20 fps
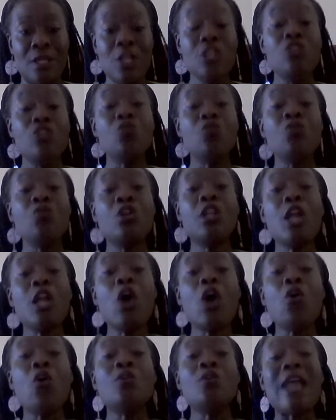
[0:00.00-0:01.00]
you
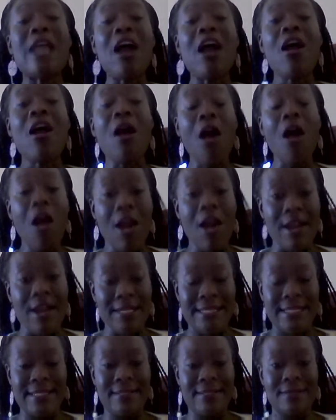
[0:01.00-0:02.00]
close our
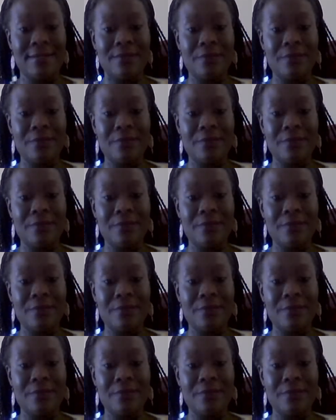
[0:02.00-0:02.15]
hearts.